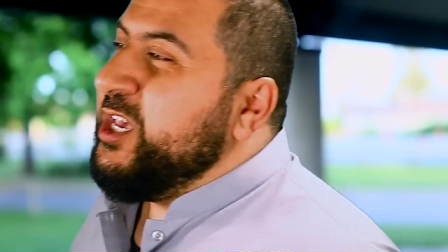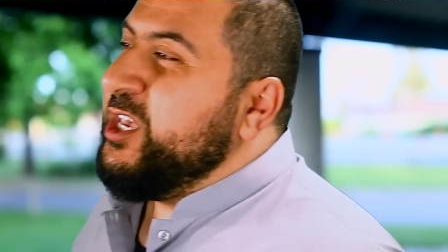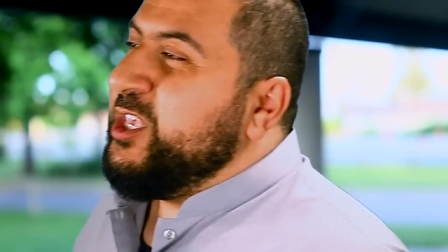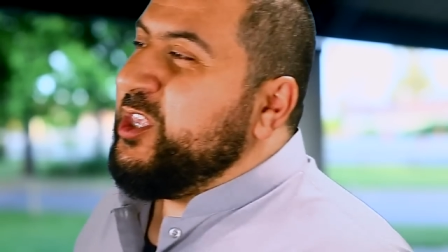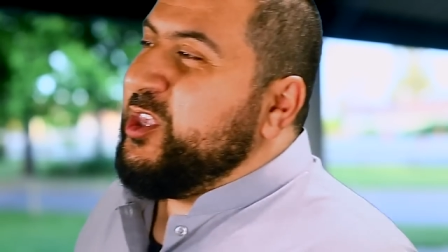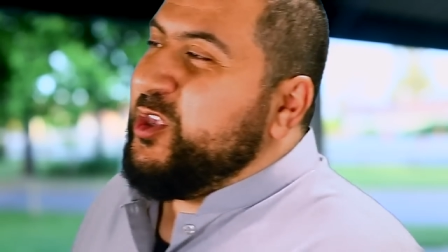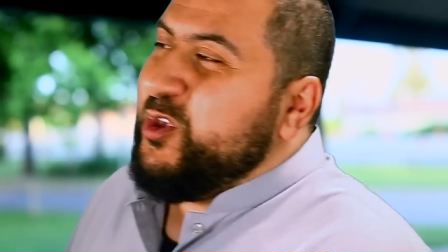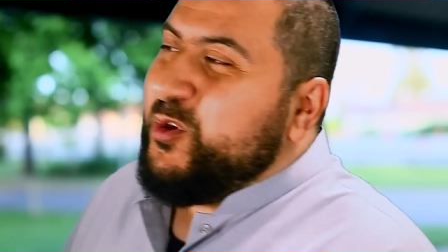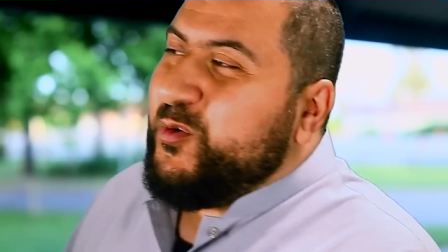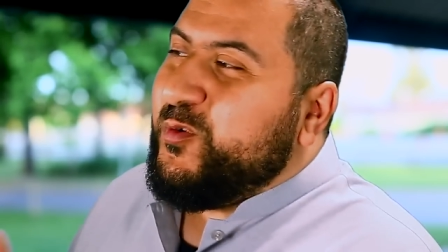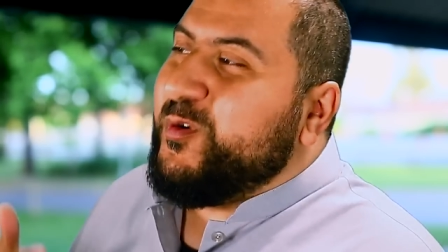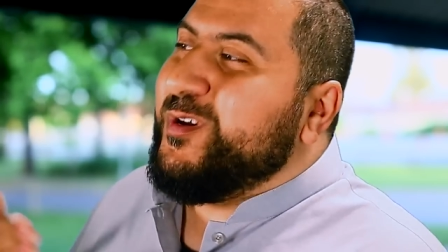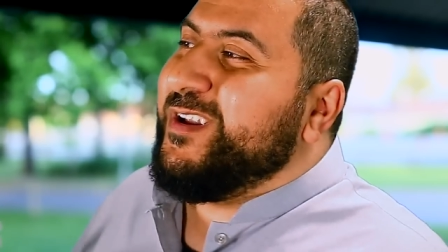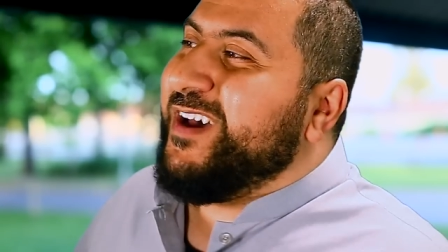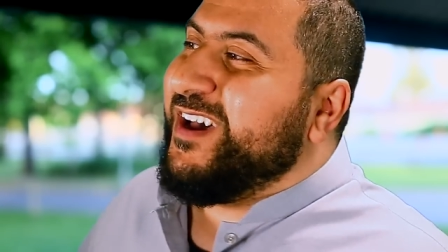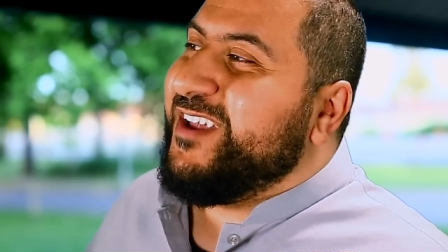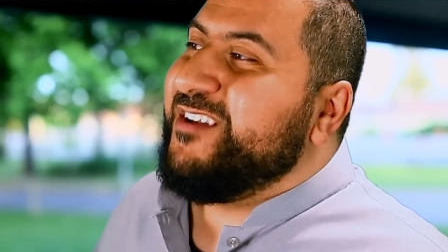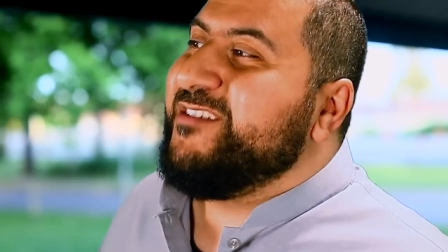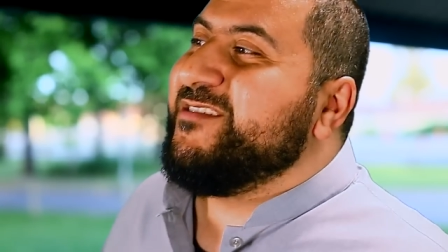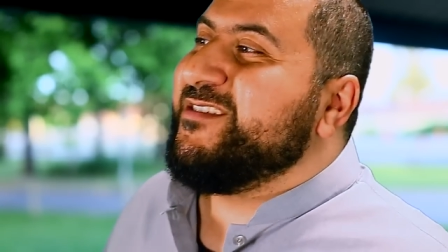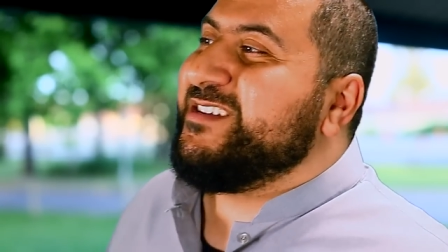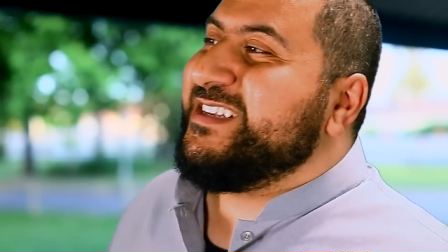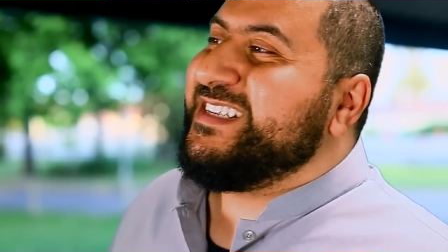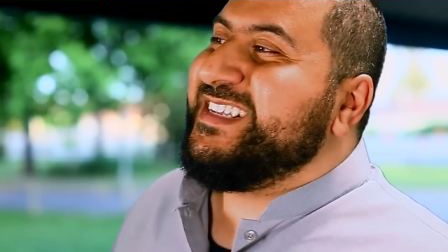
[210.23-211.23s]
You would
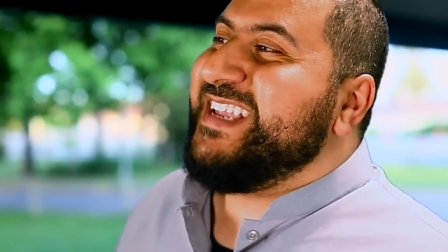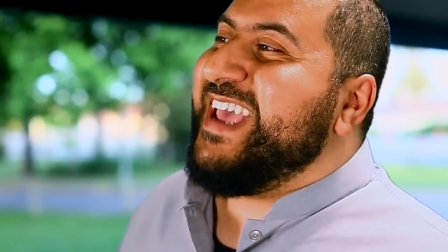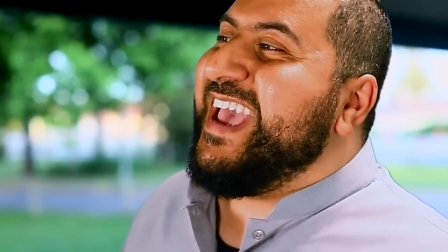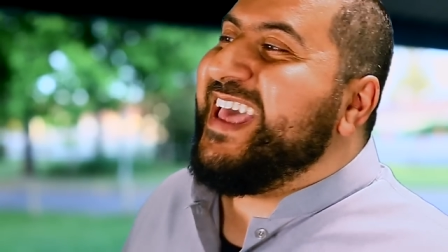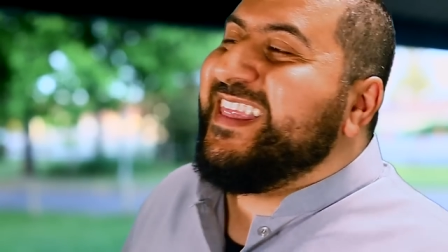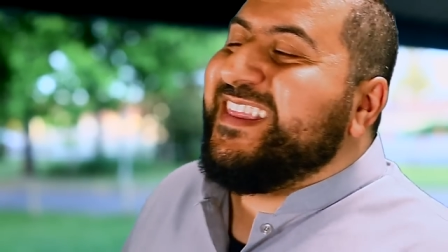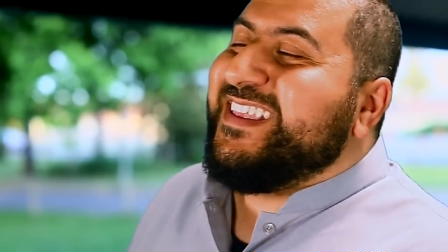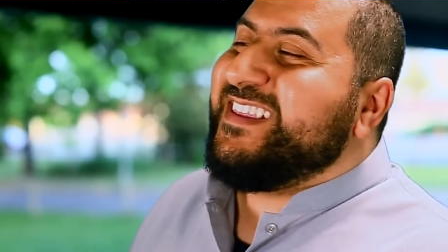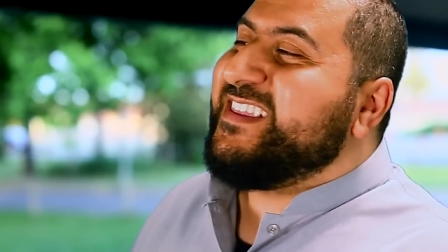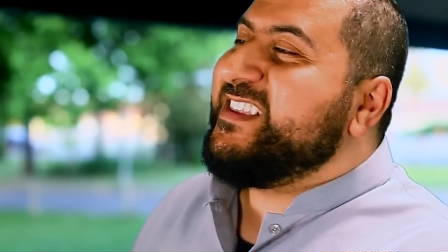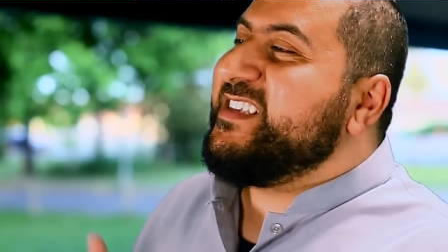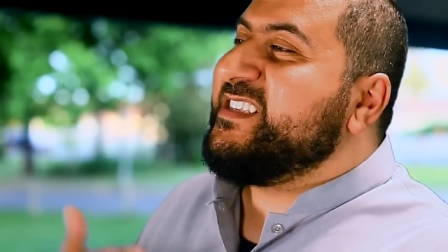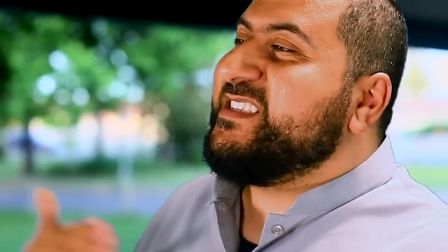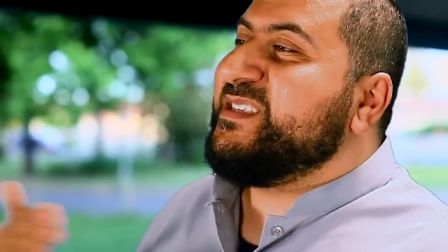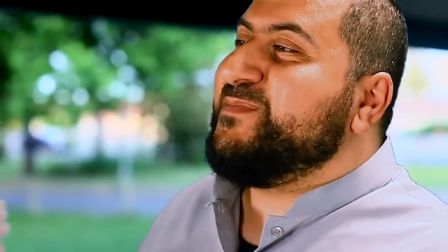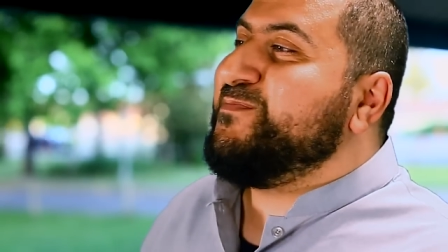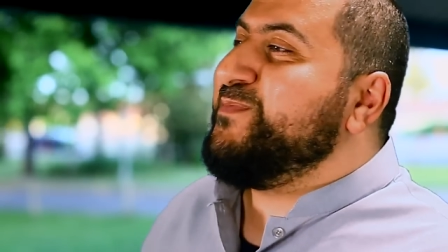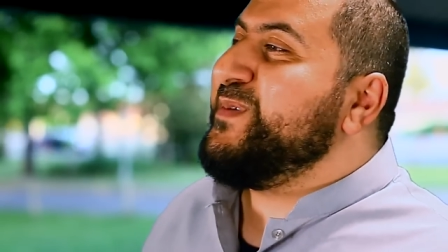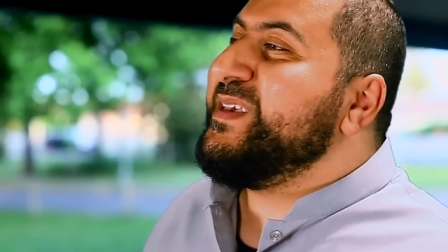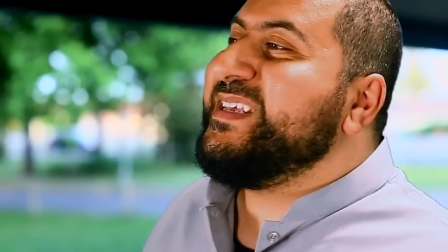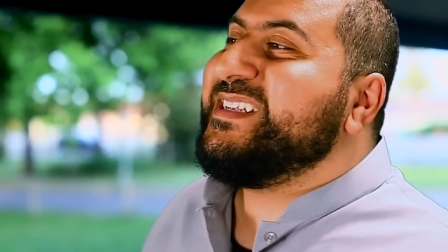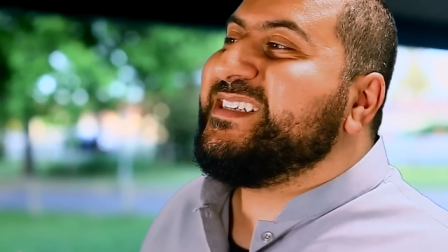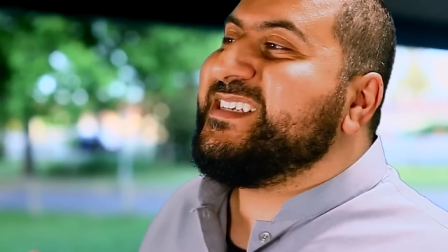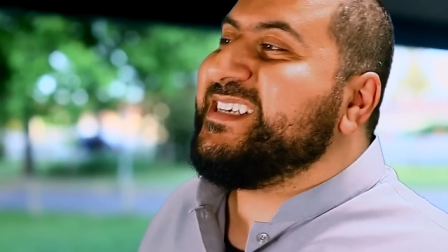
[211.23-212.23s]
understand that the
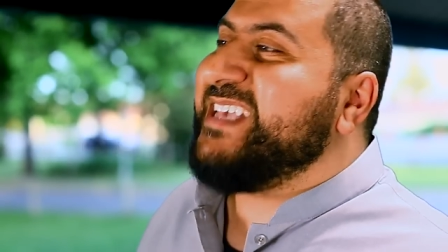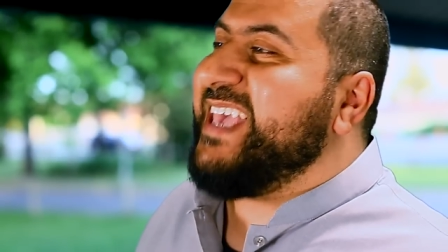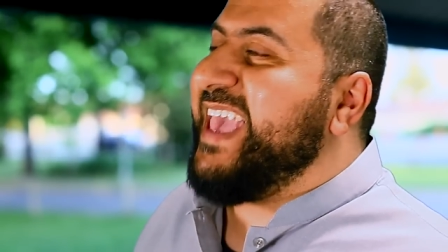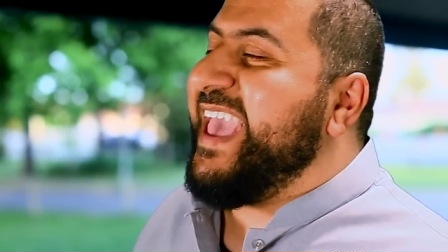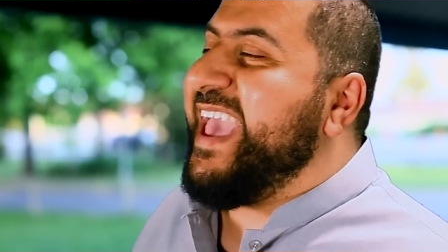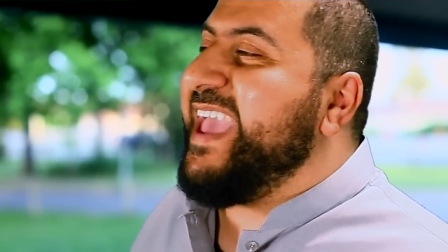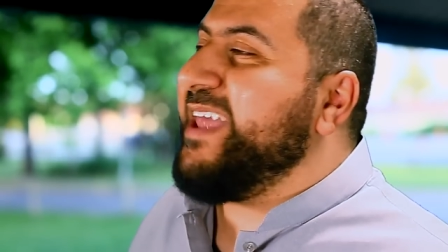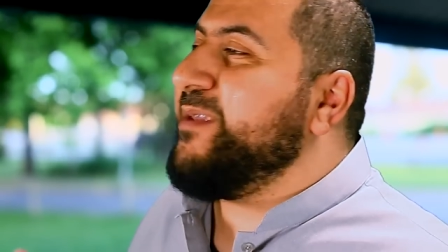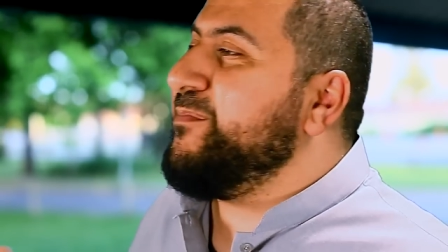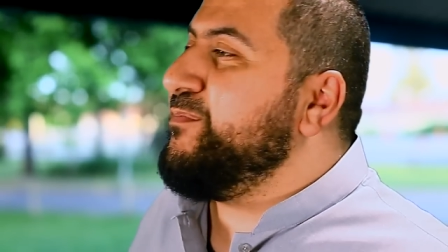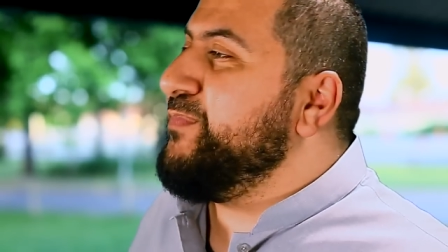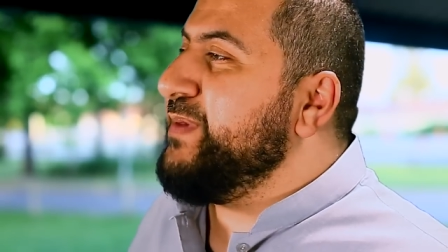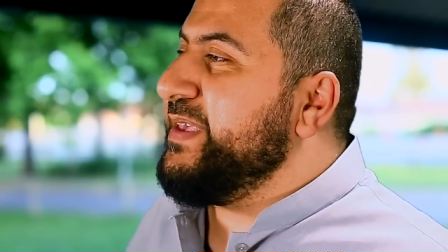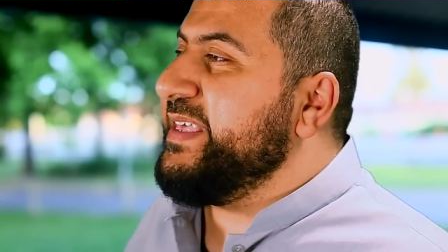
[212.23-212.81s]
speech can't